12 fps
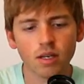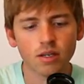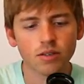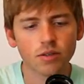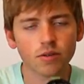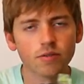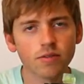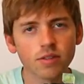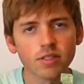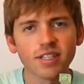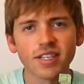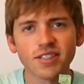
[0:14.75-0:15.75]
So
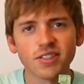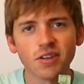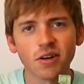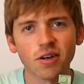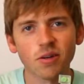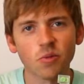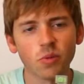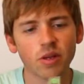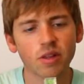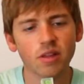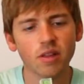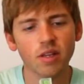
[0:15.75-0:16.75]
first let's start
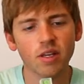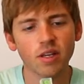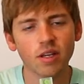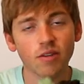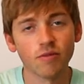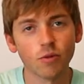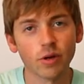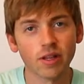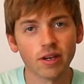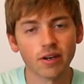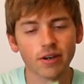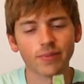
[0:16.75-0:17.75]
with the
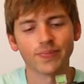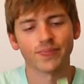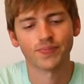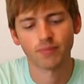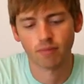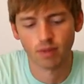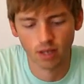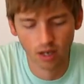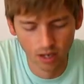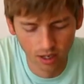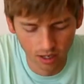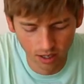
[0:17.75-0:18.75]
Voigtlander.
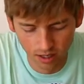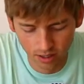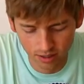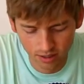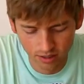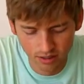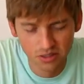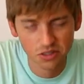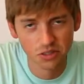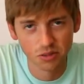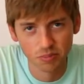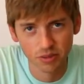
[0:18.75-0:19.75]
This
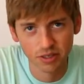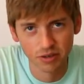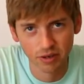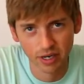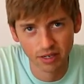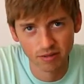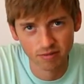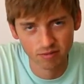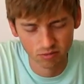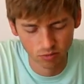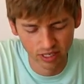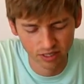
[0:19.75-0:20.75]
is a pretty
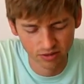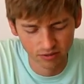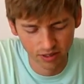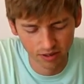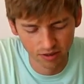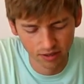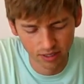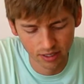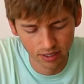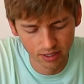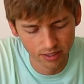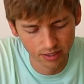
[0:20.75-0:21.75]
great rangefinder.
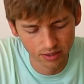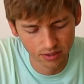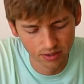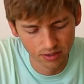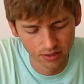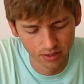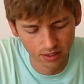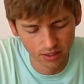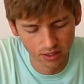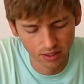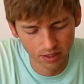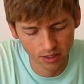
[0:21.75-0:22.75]
It is
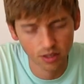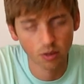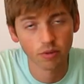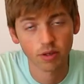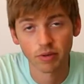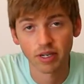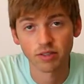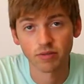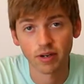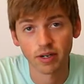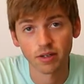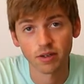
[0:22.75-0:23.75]
the only
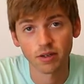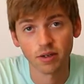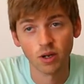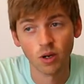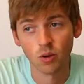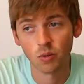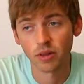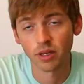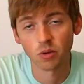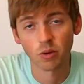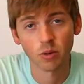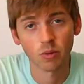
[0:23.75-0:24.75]
rangefinder with a
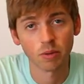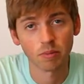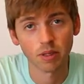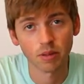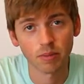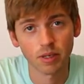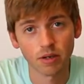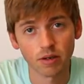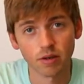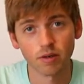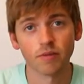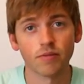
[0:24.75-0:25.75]

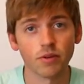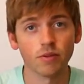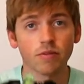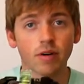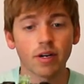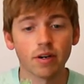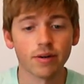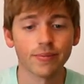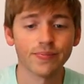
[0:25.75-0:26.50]
21mm viewfinder.